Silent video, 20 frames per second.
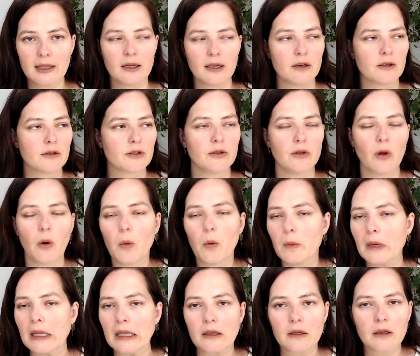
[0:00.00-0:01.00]
There's no
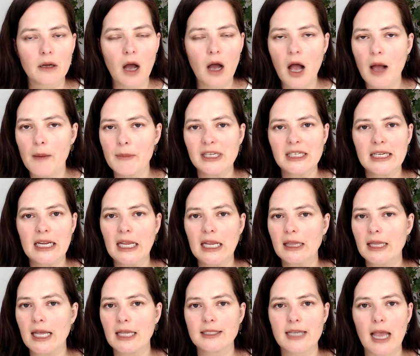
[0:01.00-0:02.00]
real commenting
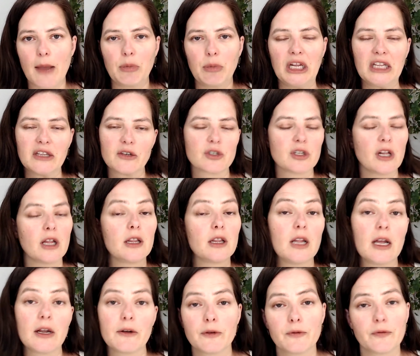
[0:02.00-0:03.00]
that's happening. There's not a
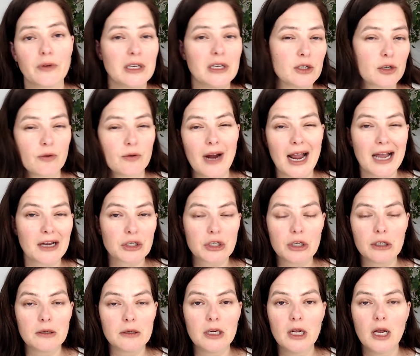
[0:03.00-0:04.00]
lot of
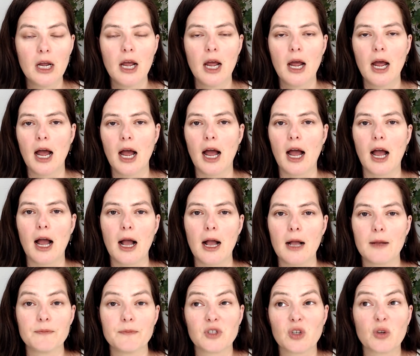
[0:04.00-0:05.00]
interaction,
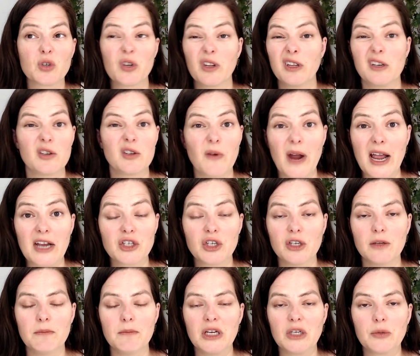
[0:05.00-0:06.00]
social
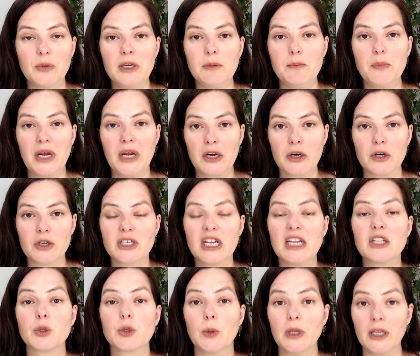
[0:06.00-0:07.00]
interaction between pinners.
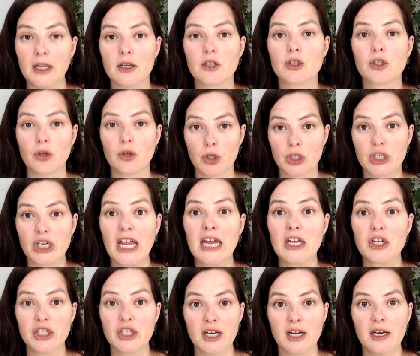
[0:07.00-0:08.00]
It's really a search
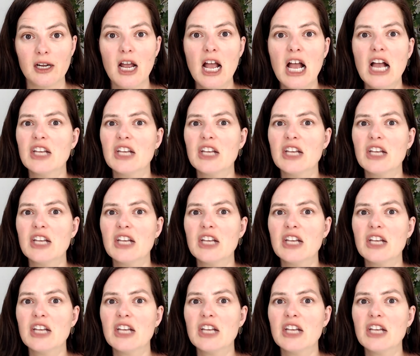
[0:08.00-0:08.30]
engine.